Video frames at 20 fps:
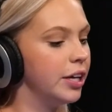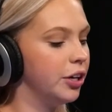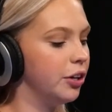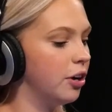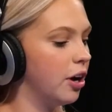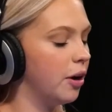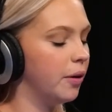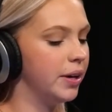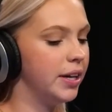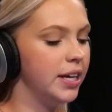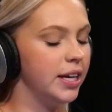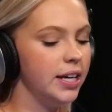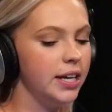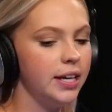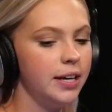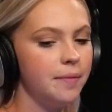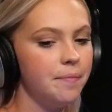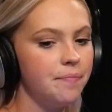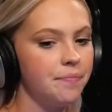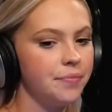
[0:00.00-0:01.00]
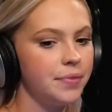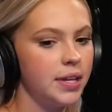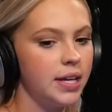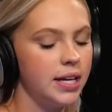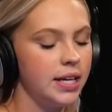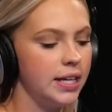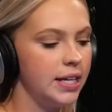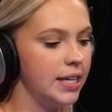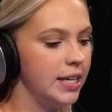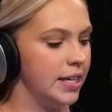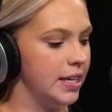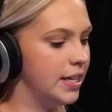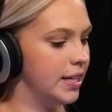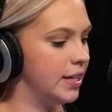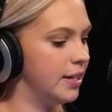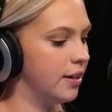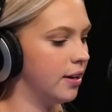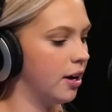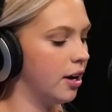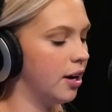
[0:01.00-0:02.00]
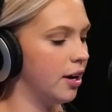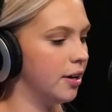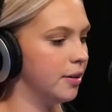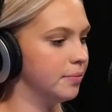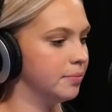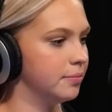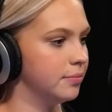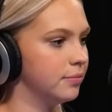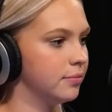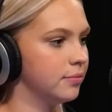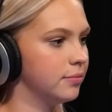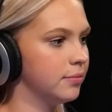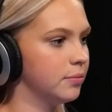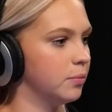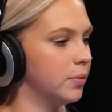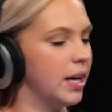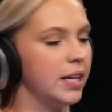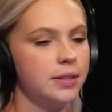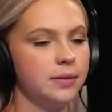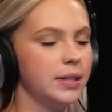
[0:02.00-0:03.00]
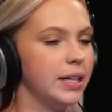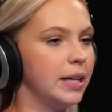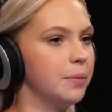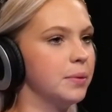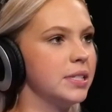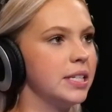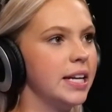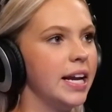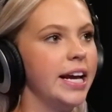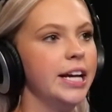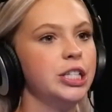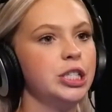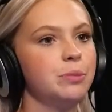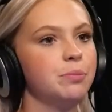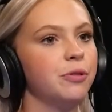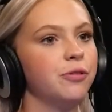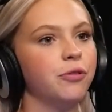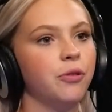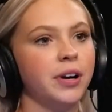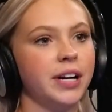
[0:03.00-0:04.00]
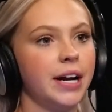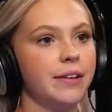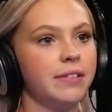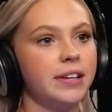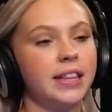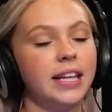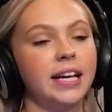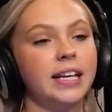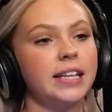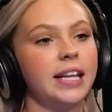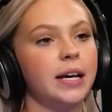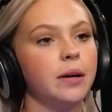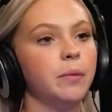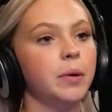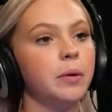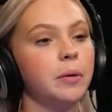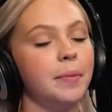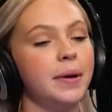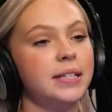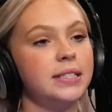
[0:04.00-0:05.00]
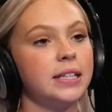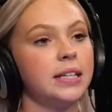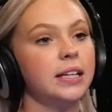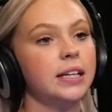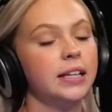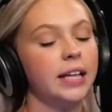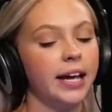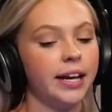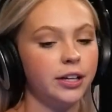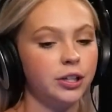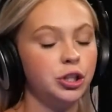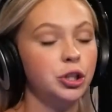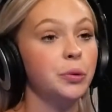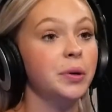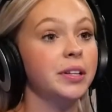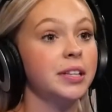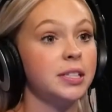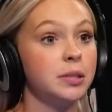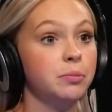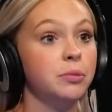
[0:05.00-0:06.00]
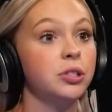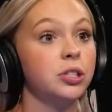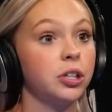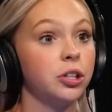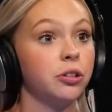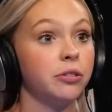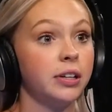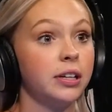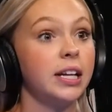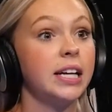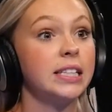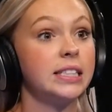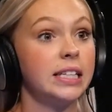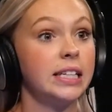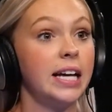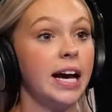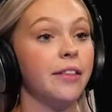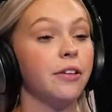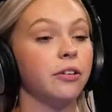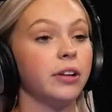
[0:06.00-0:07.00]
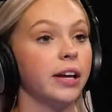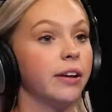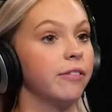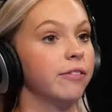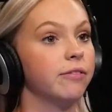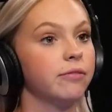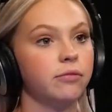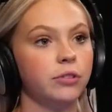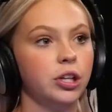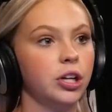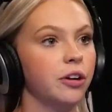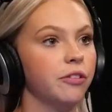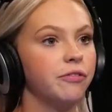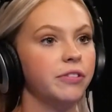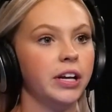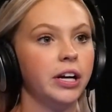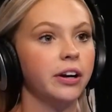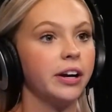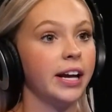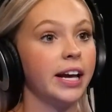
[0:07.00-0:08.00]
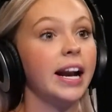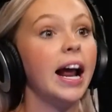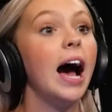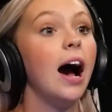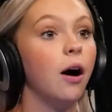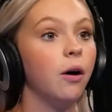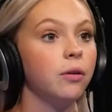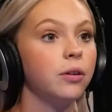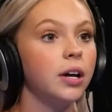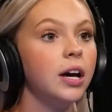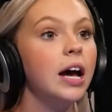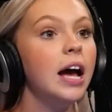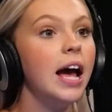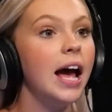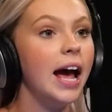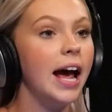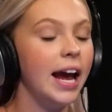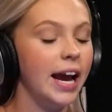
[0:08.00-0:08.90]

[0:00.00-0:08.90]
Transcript: you know, he he um like was an agent before and everything, and like we were basically like doing this music career like together, like f you know figuring it out. Oh, that's